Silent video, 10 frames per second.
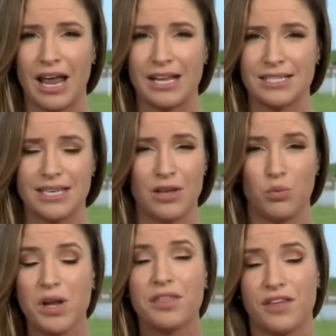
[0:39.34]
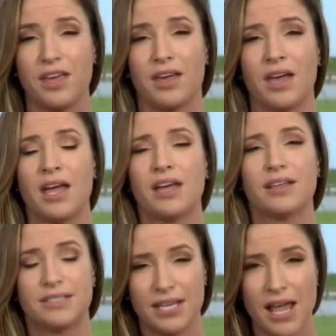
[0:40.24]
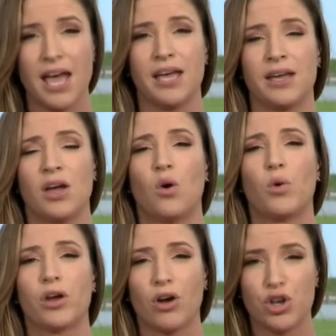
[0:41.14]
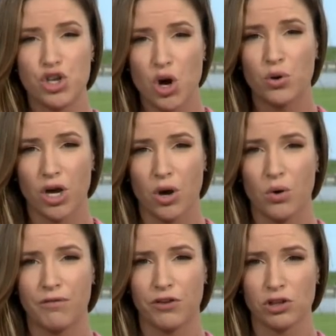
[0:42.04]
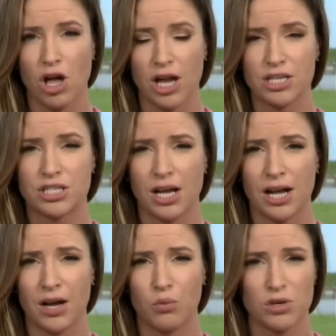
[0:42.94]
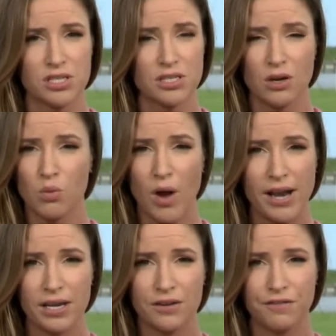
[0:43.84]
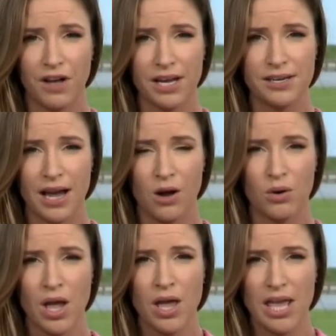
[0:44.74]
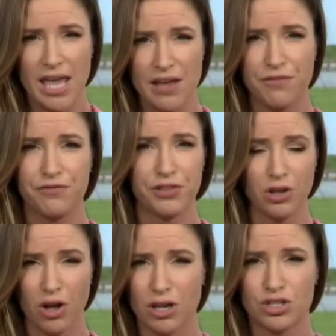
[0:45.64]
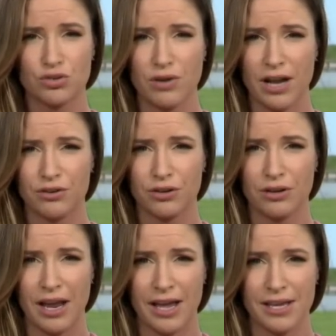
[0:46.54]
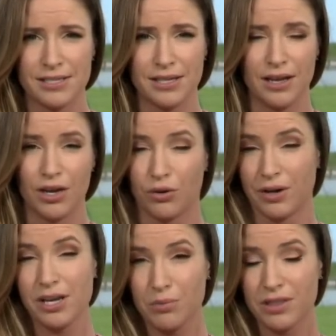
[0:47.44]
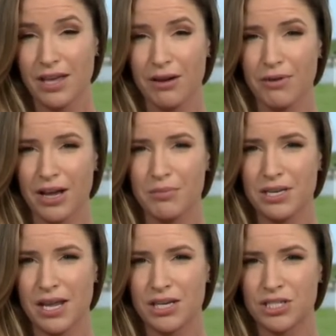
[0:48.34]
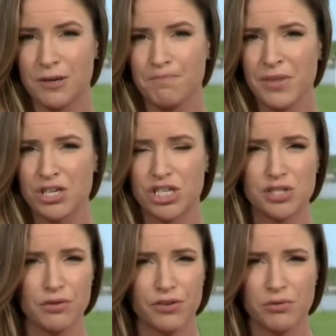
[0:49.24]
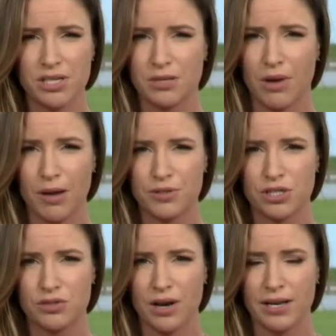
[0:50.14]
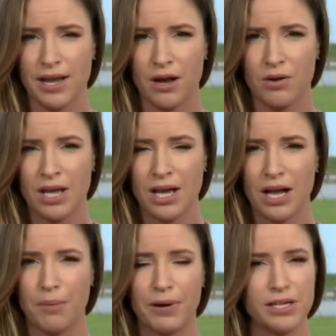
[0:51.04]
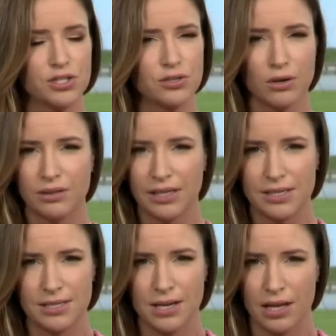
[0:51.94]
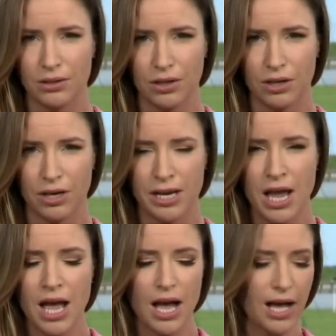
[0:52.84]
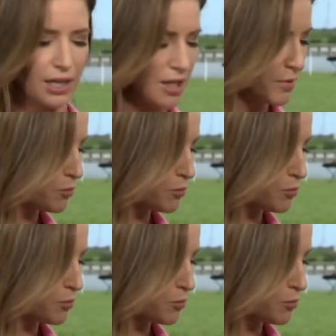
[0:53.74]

and said, We think that today we are a no go for launch. Uh, we're still waiting to find out if the launch director has uh, agreed with that recommendation, she's reviewing some options right now, uh, but it certainly does not look good. Uh, let me